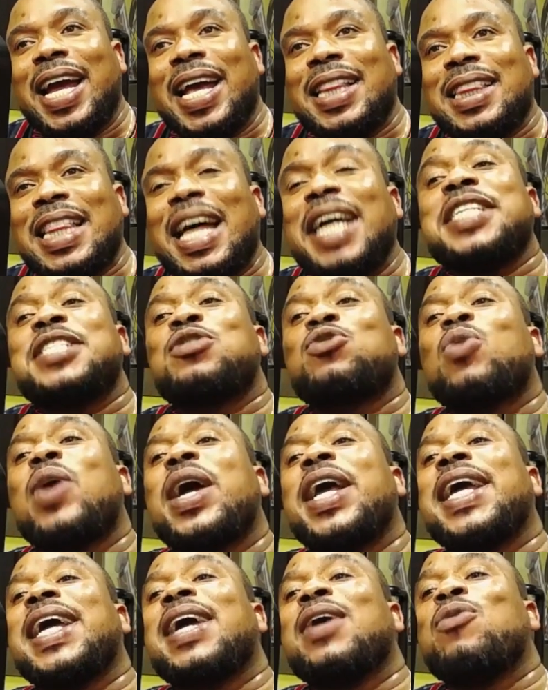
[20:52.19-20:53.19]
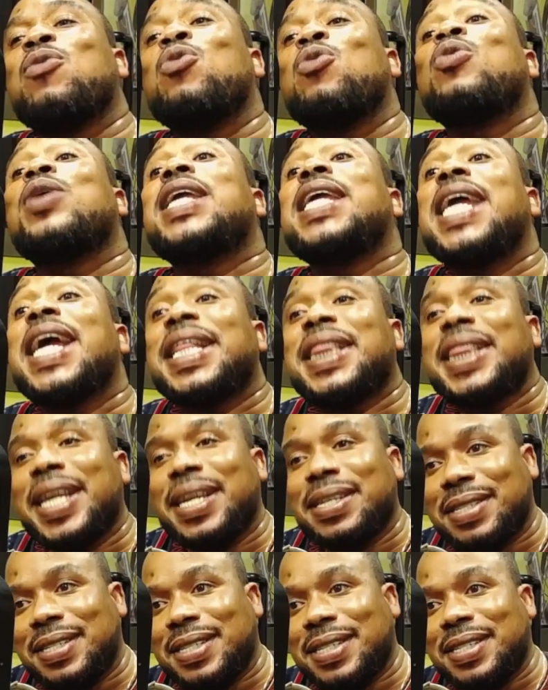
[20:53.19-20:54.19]
that is where we'll hear
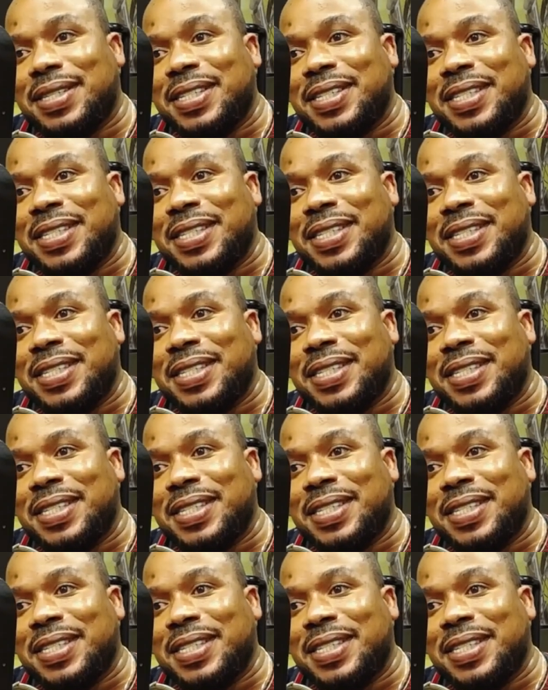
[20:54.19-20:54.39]
things.